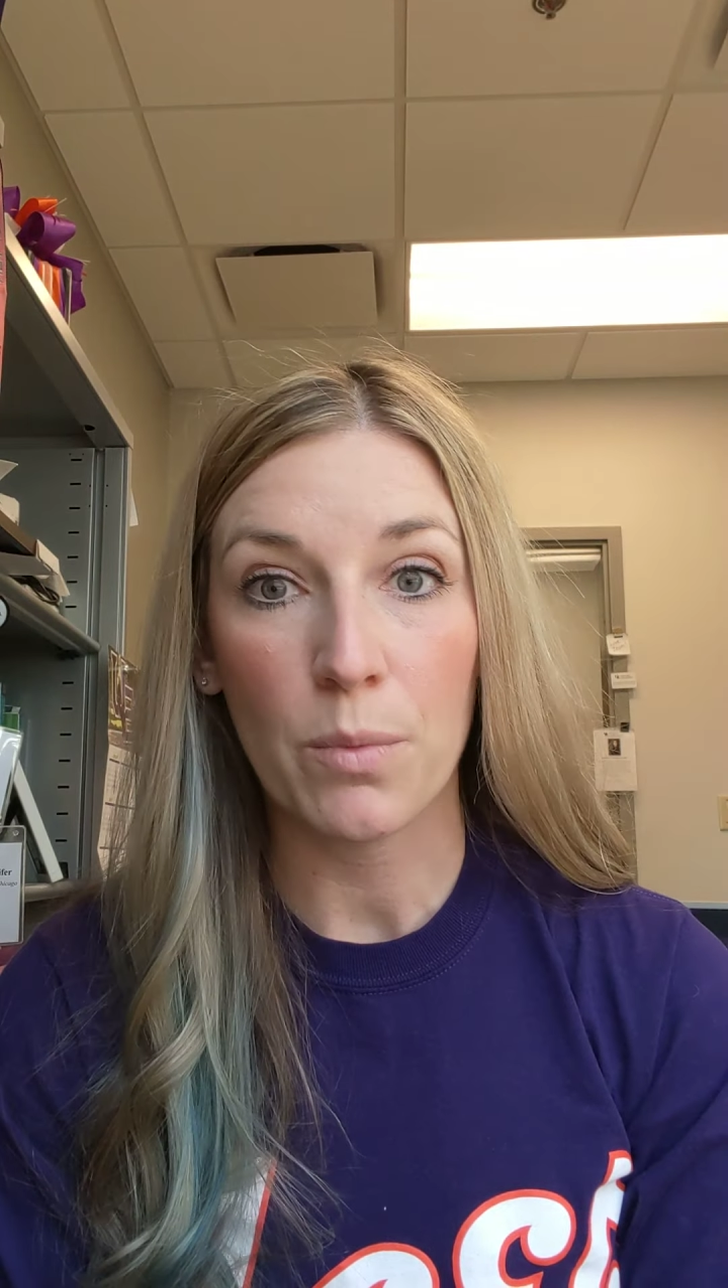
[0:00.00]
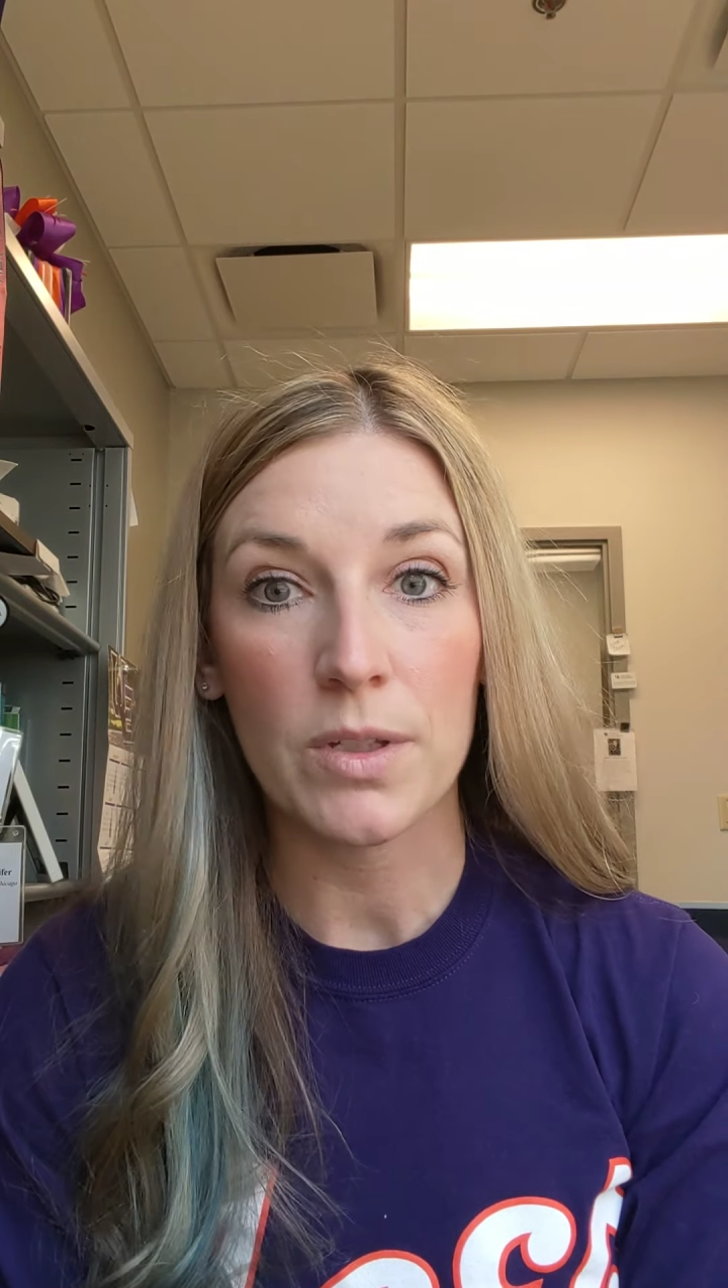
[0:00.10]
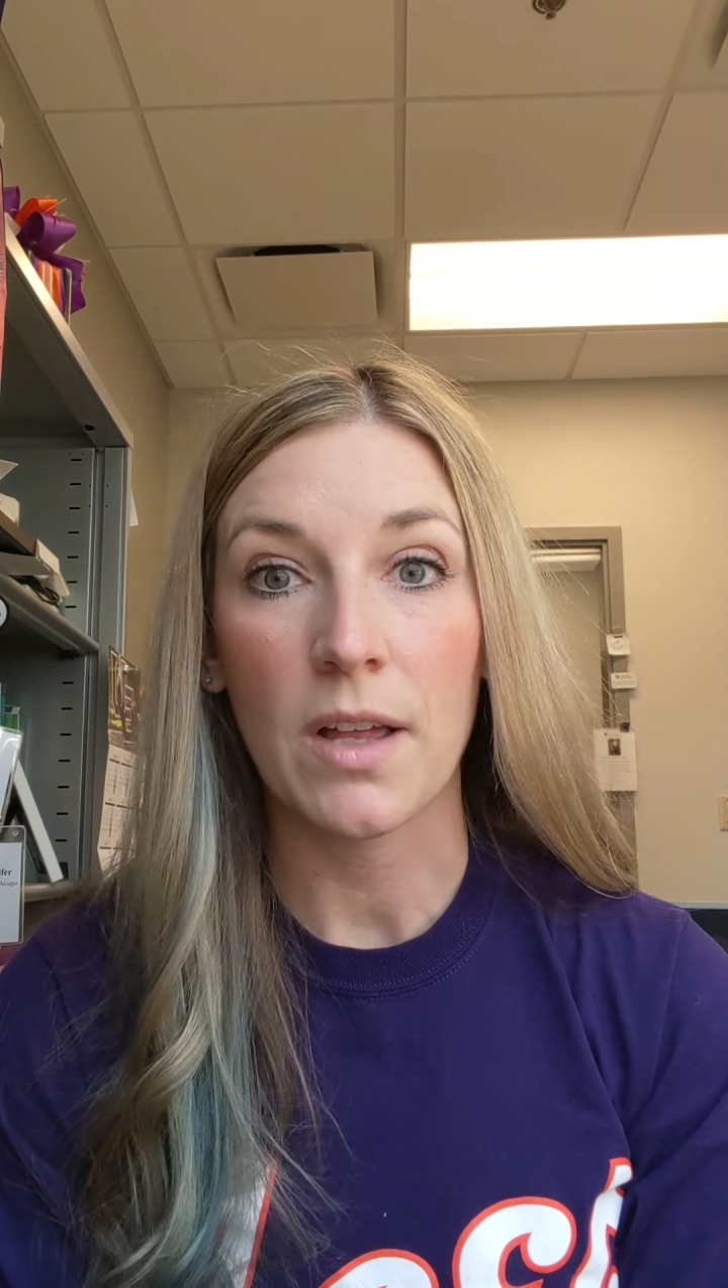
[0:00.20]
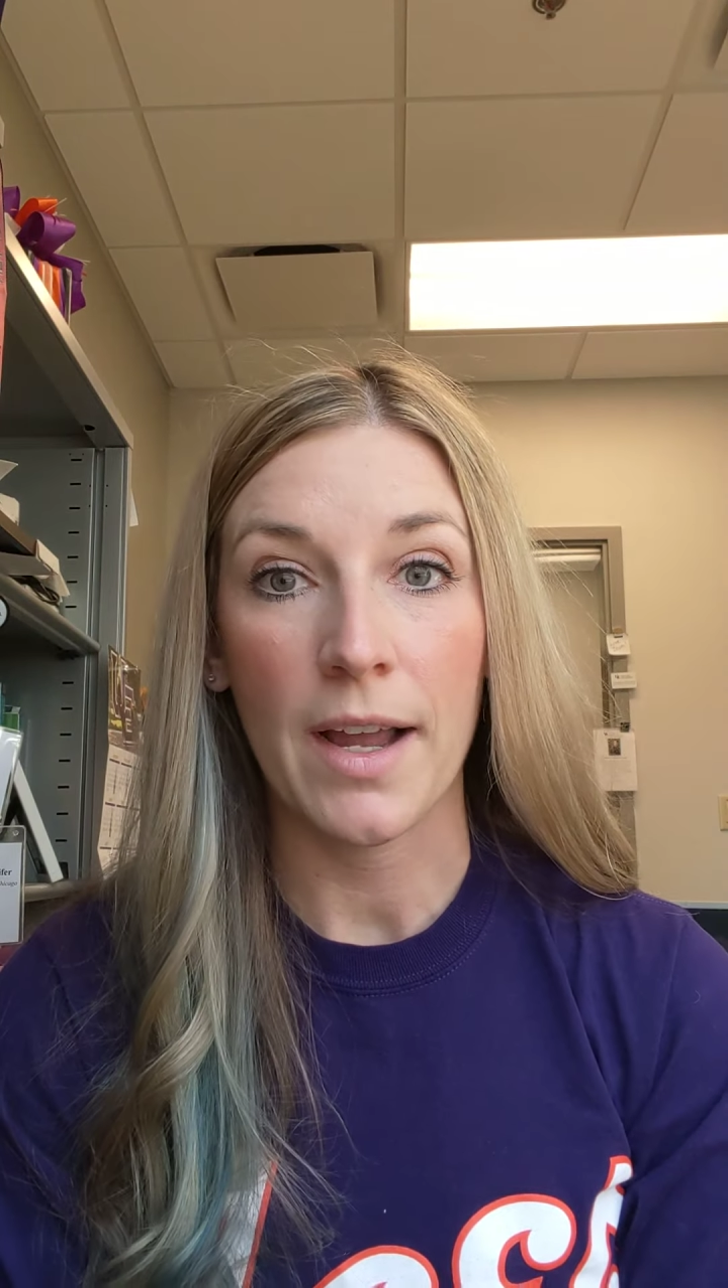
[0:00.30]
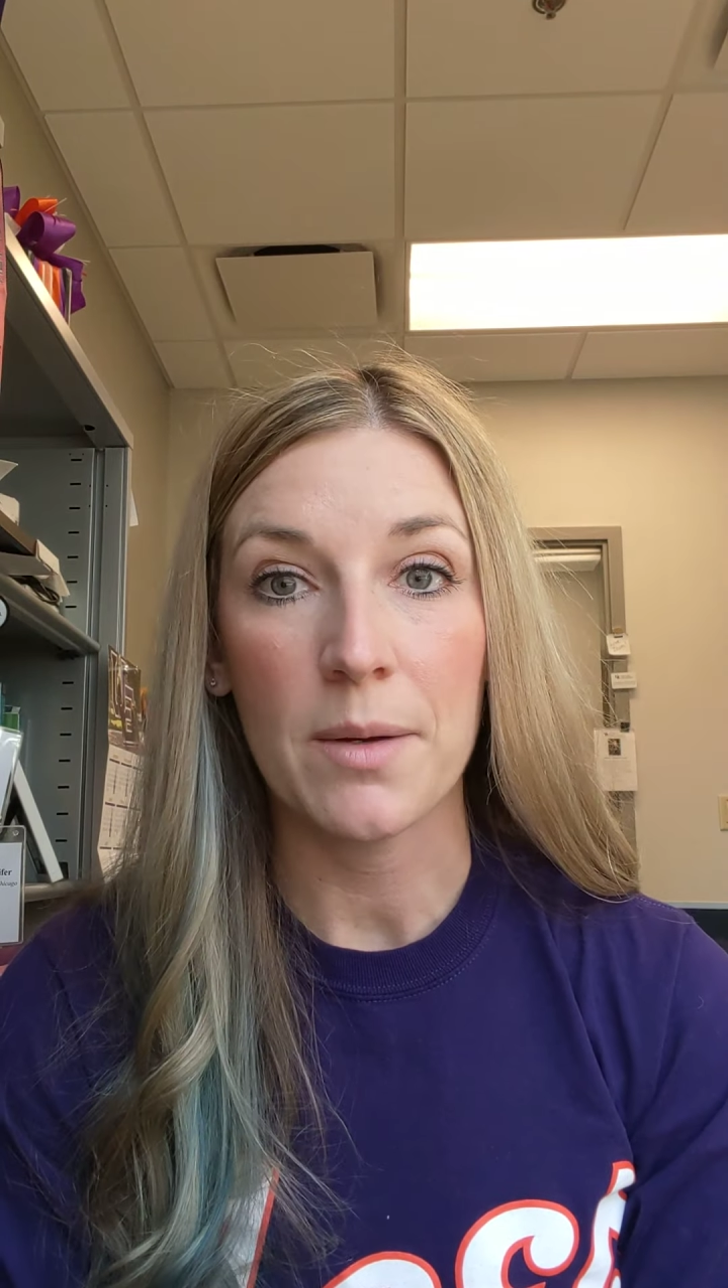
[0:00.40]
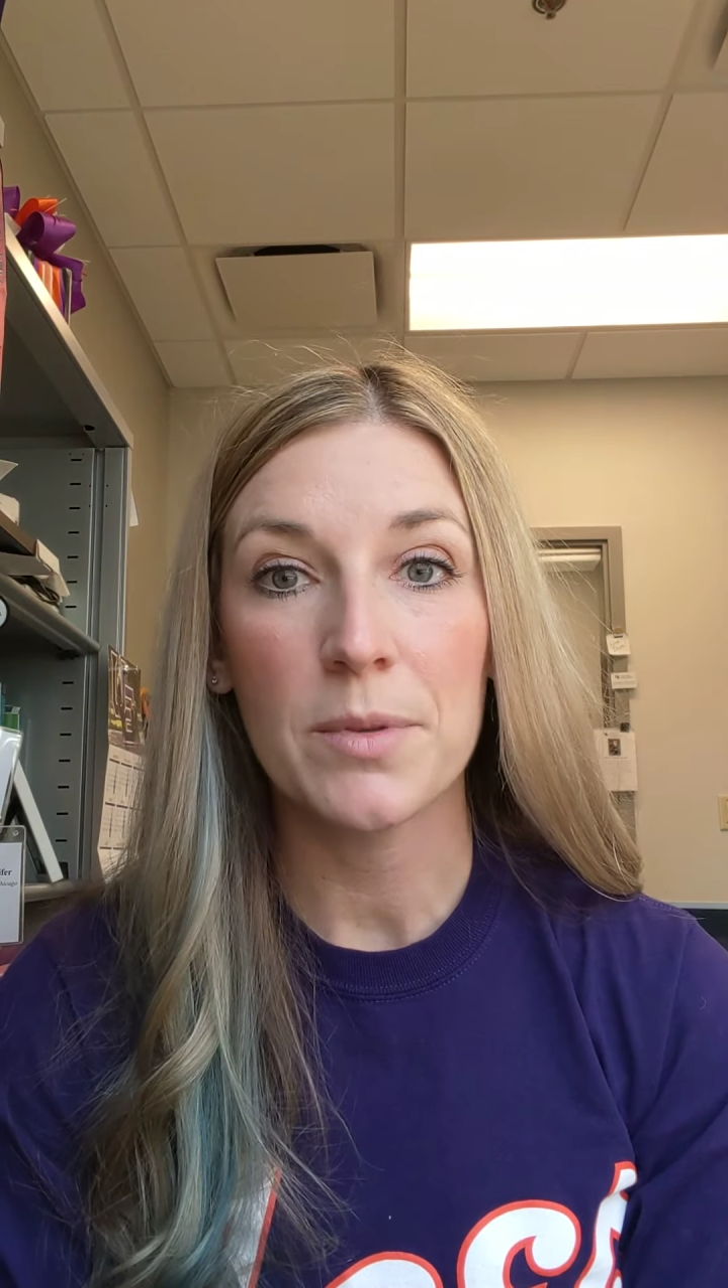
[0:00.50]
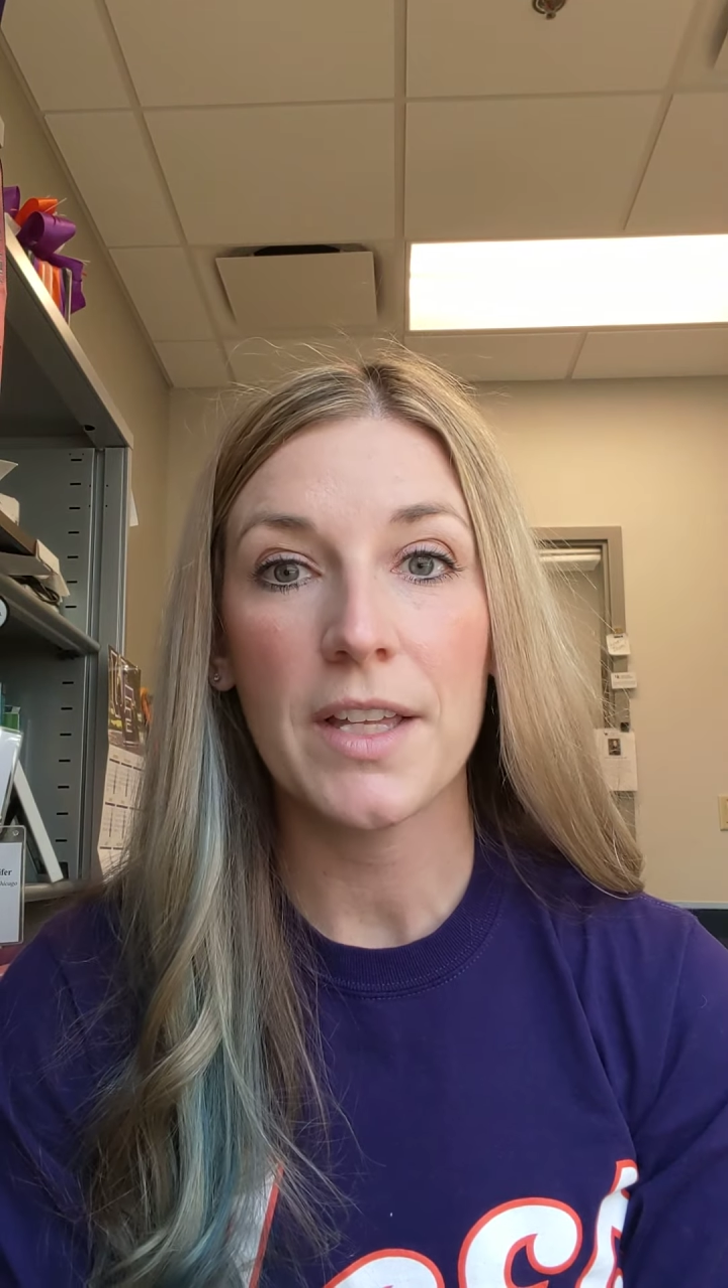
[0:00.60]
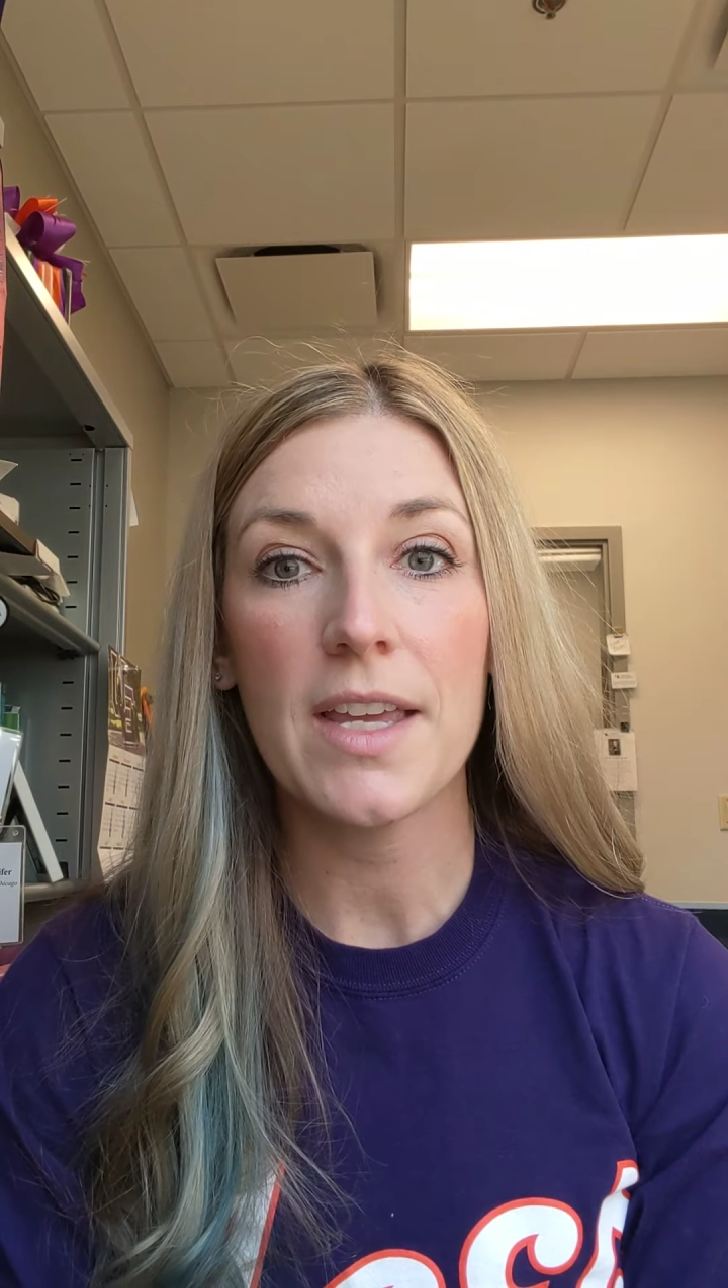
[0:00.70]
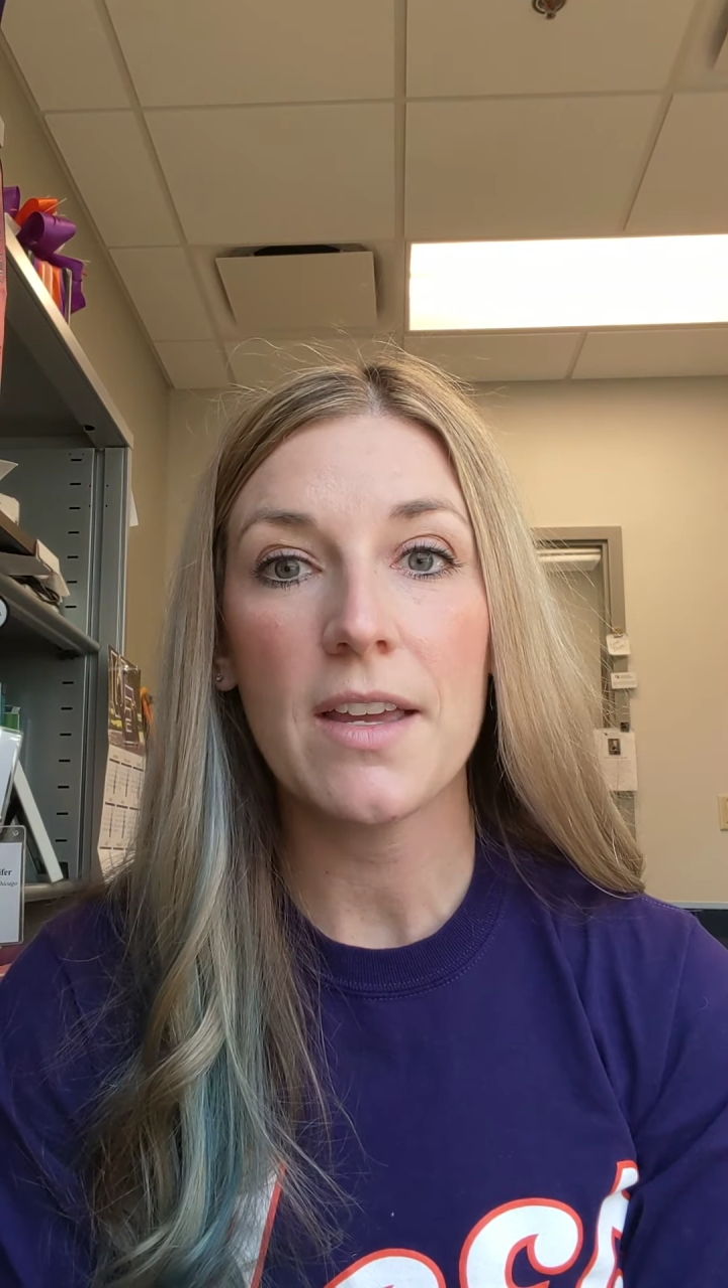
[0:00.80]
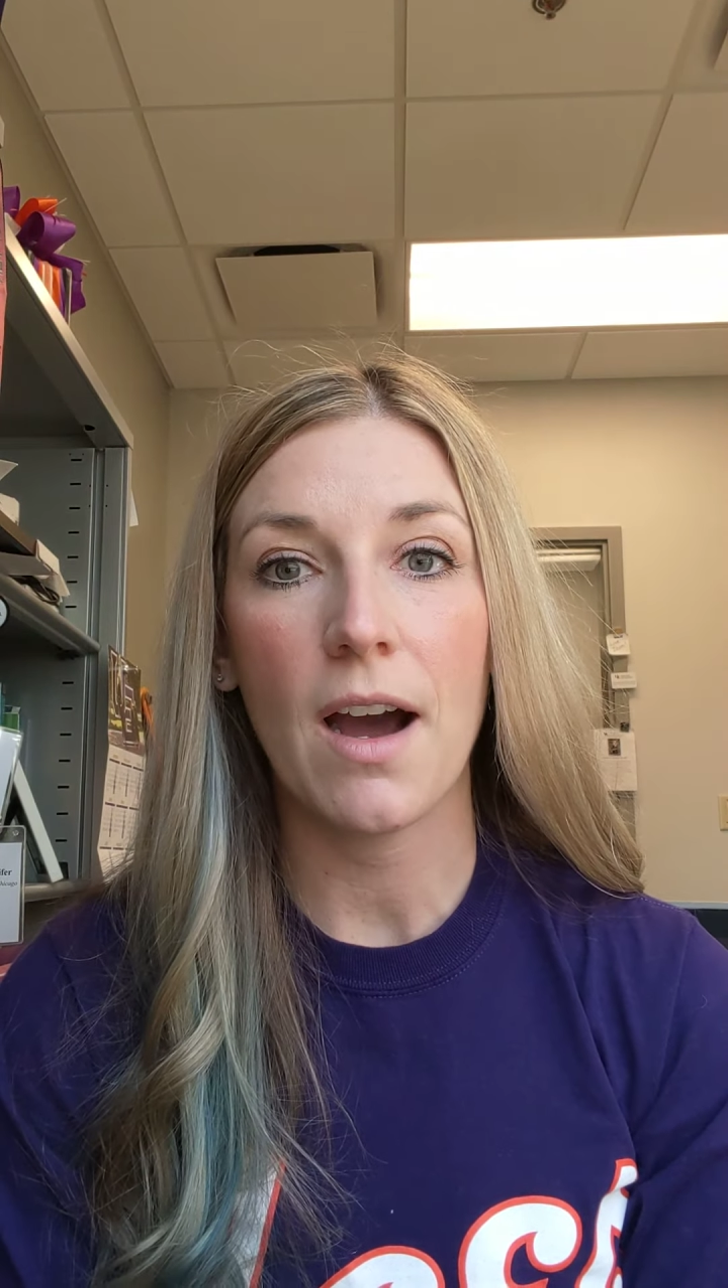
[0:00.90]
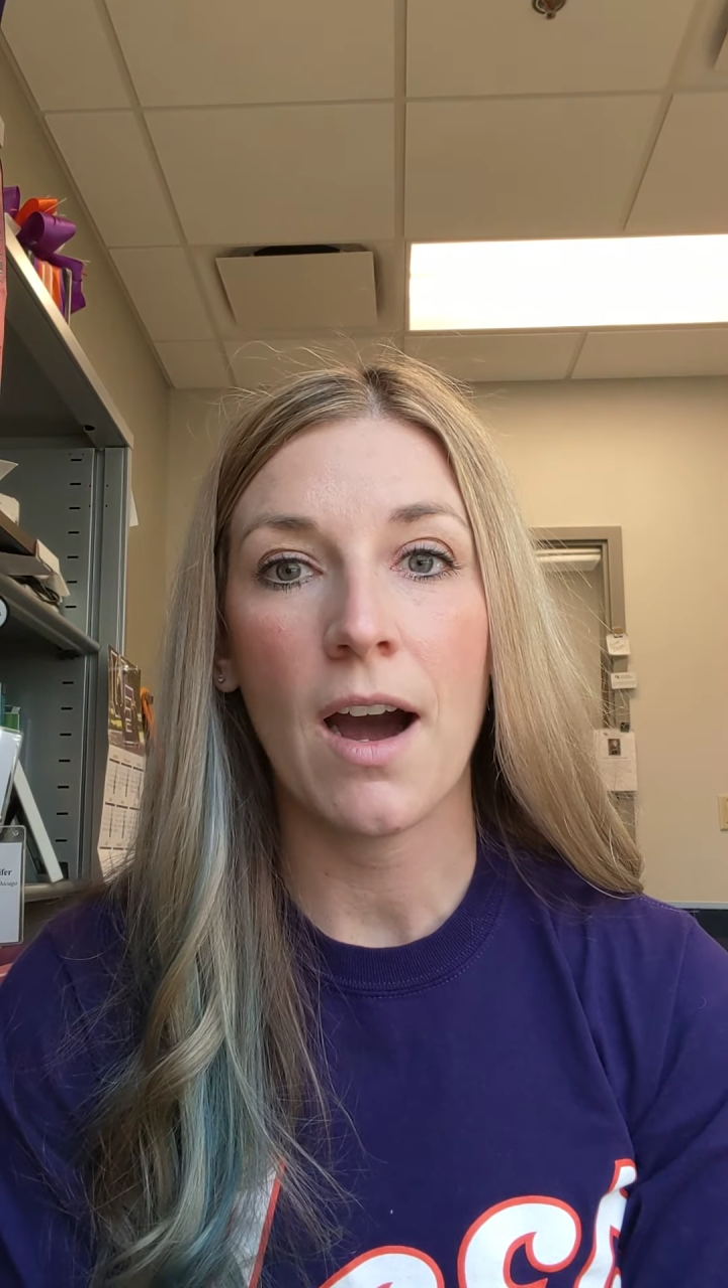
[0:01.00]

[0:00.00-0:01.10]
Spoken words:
reliably,